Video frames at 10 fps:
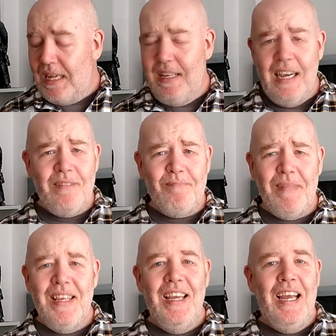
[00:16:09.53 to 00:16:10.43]
Yeah.
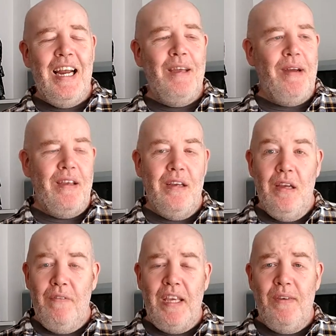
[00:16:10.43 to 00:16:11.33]
Anyway,
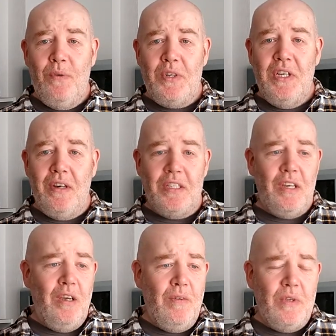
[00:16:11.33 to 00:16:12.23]
thank you for watching, guys. I
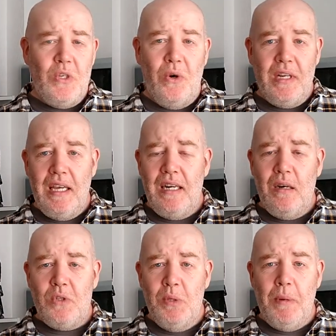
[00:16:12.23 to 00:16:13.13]
hope you enjoyed it, and
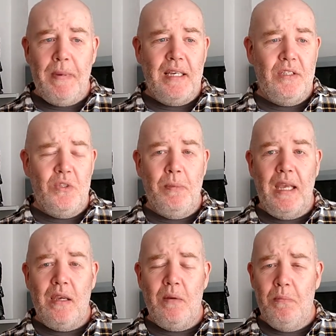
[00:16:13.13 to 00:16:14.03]
I'll do my best to
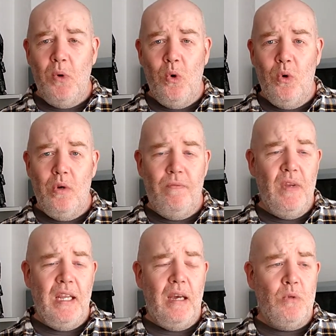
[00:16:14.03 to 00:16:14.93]
make more
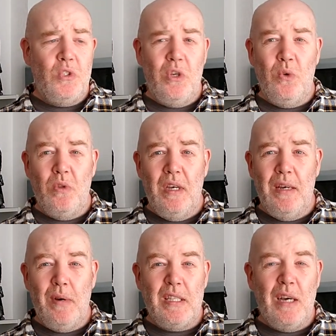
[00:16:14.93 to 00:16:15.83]
videos soon.
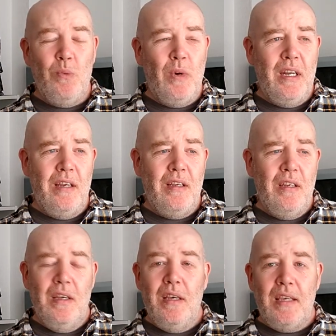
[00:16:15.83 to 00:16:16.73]
I don't want to
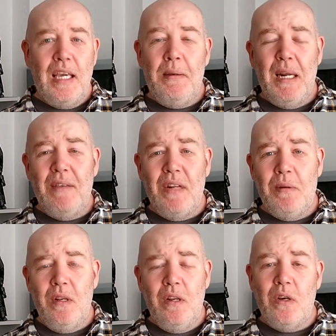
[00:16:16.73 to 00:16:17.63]
keep leaving
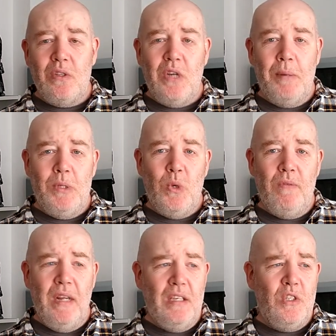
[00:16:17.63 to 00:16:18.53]
it long time
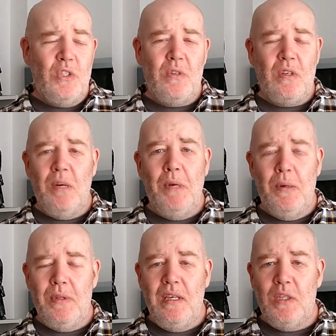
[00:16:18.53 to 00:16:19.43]
between videos. Just coming up
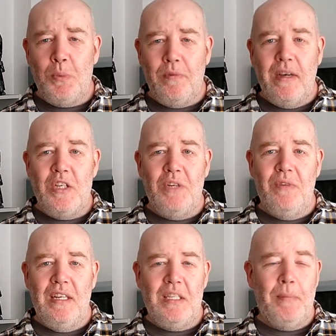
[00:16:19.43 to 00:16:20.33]
with the inspiration
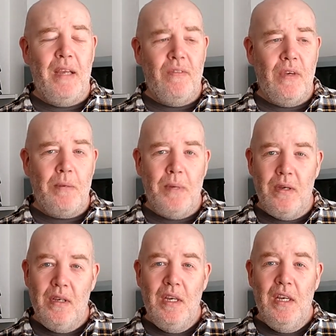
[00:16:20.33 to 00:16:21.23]
really is the main thing,
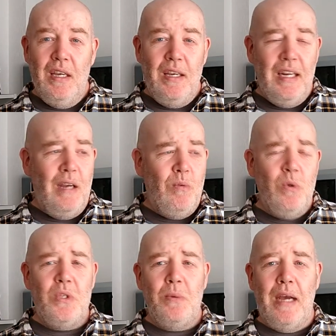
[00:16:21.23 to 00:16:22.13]
but you know,
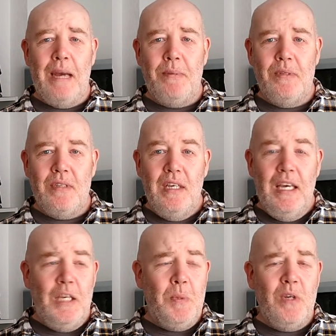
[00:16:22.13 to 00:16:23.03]
we'll see what happens.
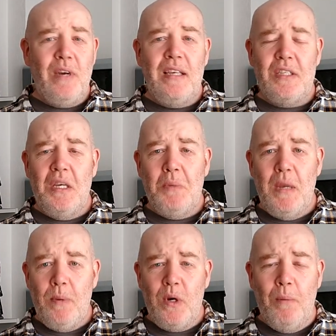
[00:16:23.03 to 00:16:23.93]
It's been great seeing
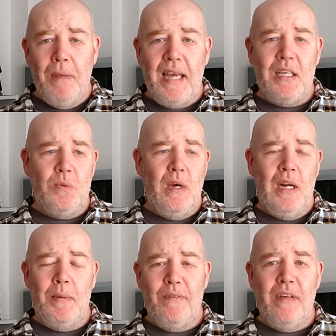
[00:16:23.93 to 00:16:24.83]
people come back as well.
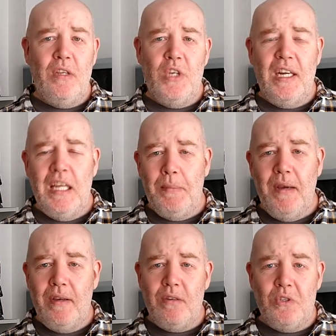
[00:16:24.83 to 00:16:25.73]
Like my friend Jenny in
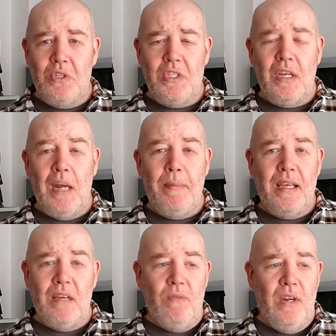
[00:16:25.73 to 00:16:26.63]
America has just started
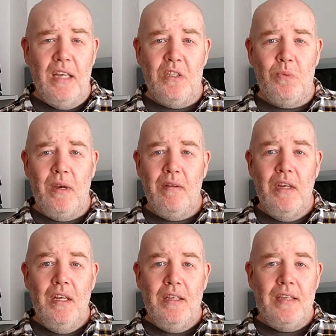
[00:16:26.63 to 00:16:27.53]
making videos as well.
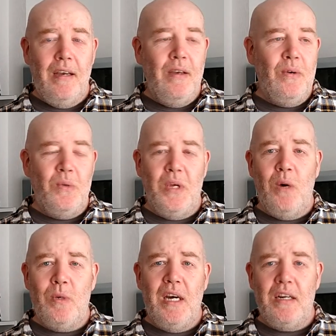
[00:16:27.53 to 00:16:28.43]
So all the
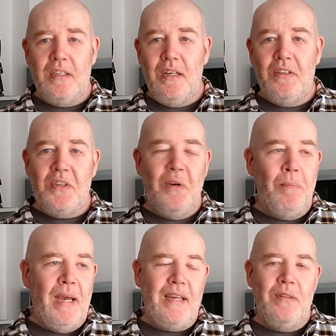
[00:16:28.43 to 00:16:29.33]
old guard are starting to
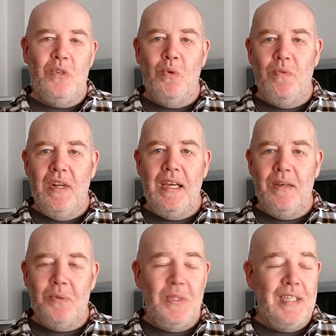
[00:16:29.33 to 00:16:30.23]
come back and do
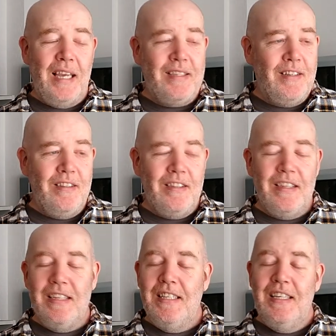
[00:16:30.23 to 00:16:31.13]
videos, which is excellent.
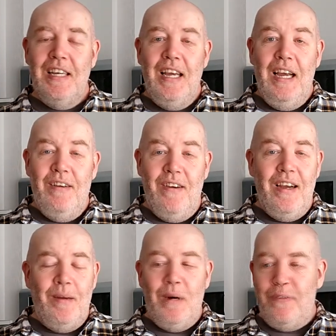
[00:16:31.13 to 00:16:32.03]

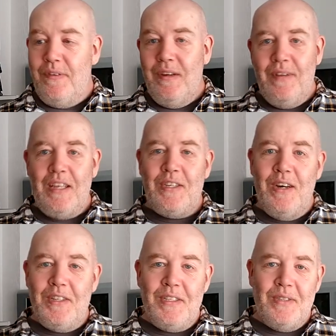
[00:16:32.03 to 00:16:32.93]
Right, I'm off. Thanks,
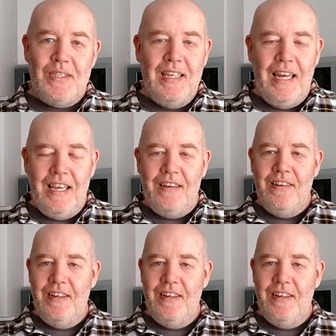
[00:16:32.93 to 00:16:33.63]
guys. See you later.